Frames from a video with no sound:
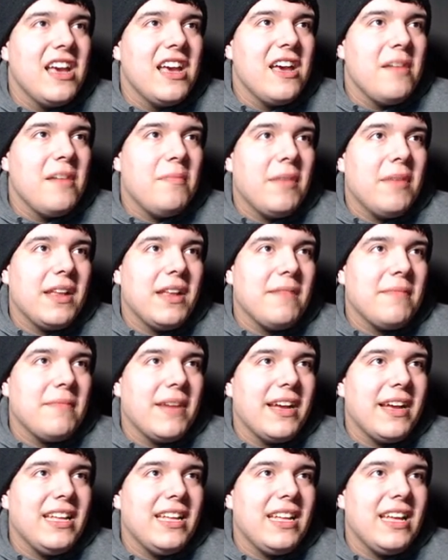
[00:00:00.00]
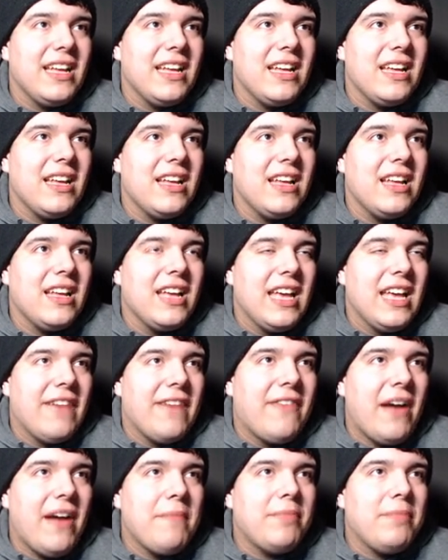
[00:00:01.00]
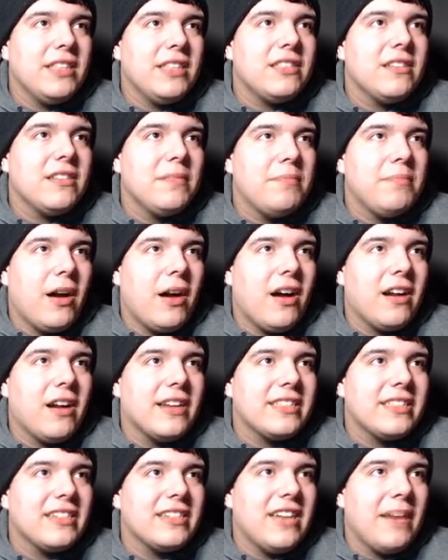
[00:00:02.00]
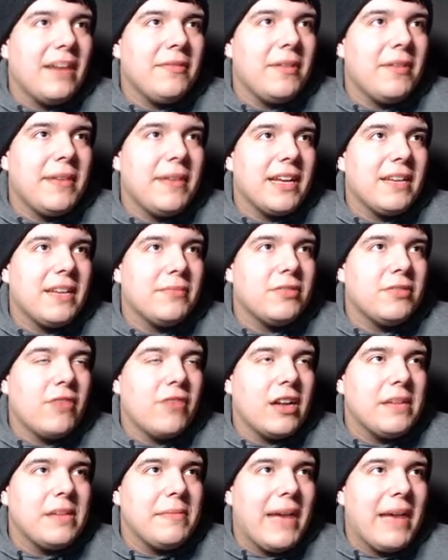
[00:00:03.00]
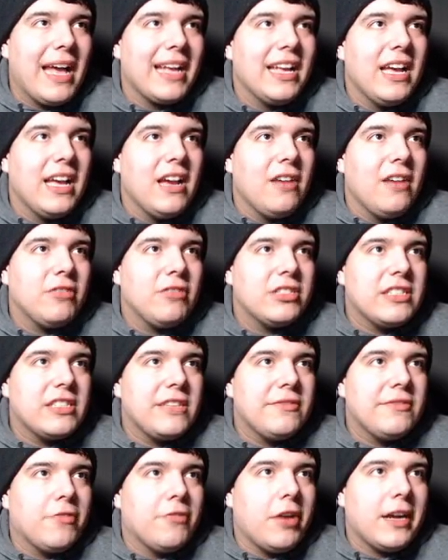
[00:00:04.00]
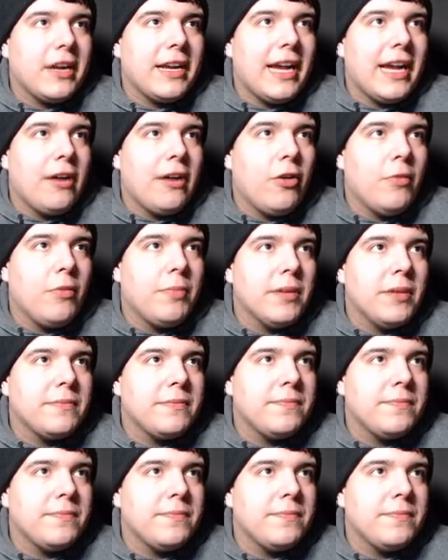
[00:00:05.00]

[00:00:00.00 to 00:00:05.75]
But he might. If I blitz with Barr, gonna, I'm going to pick up the running back, which leaves one guy open.